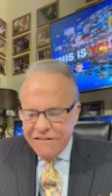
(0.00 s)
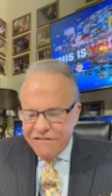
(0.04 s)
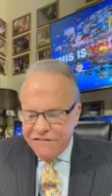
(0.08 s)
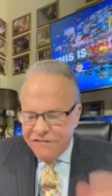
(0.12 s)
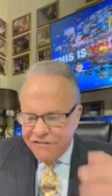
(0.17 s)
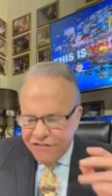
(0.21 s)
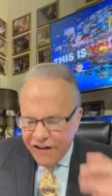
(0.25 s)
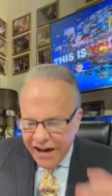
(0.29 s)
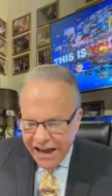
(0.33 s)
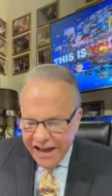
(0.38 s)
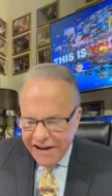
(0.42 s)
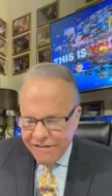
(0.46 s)

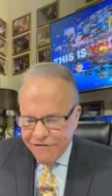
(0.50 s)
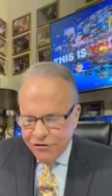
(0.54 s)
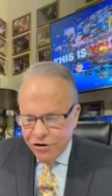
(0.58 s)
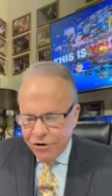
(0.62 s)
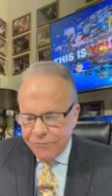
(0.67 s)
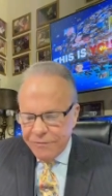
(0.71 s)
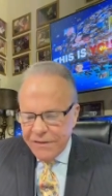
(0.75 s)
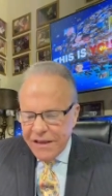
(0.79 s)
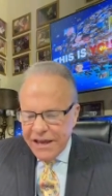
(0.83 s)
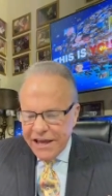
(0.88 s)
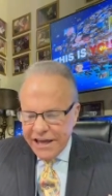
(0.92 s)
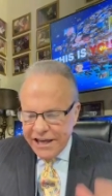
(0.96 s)

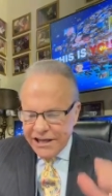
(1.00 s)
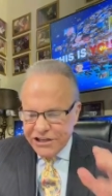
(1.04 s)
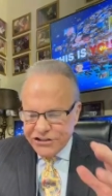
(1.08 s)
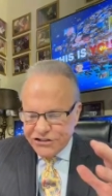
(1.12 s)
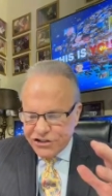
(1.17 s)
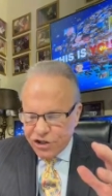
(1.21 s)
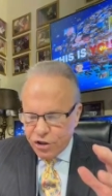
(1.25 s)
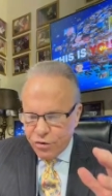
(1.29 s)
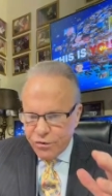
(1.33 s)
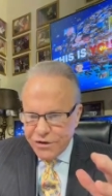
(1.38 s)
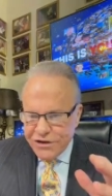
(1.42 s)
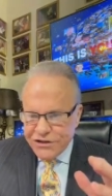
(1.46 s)
Favor is
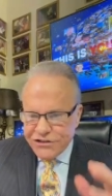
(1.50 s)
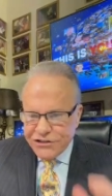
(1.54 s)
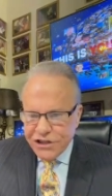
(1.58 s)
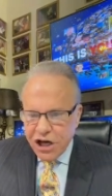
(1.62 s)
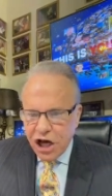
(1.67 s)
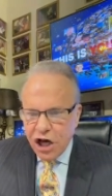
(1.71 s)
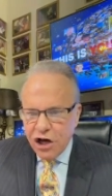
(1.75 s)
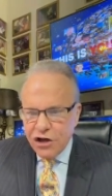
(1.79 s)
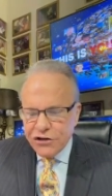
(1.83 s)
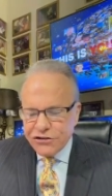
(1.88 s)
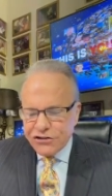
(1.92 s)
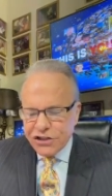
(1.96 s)
the
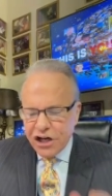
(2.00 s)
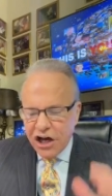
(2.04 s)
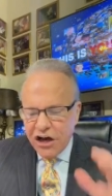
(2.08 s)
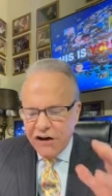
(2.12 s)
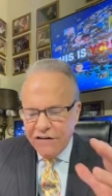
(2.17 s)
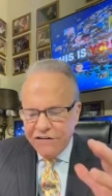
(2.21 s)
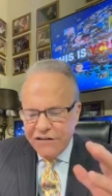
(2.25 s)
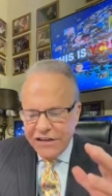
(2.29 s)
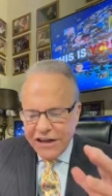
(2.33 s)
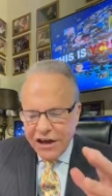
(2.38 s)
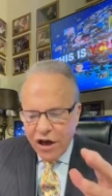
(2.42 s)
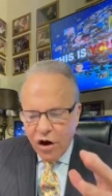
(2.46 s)
result
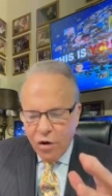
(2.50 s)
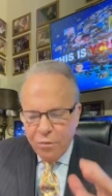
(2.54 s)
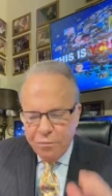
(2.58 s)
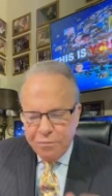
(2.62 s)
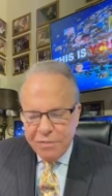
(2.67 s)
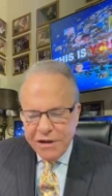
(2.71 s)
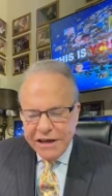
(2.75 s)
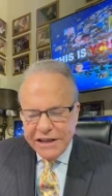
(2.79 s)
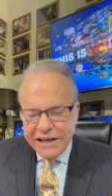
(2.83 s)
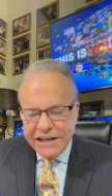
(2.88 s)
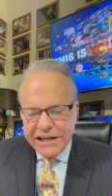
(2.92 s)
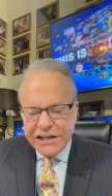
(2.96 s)
of the
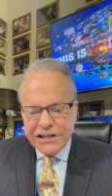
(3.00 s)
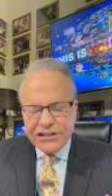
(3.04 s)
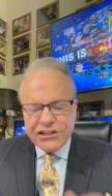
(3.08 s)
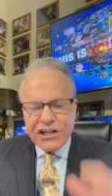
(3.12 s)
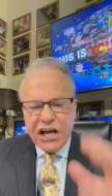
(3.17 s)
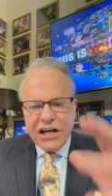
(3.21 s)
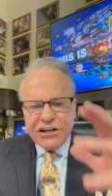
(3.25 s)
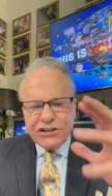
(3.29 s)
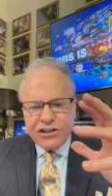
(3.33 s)
obedience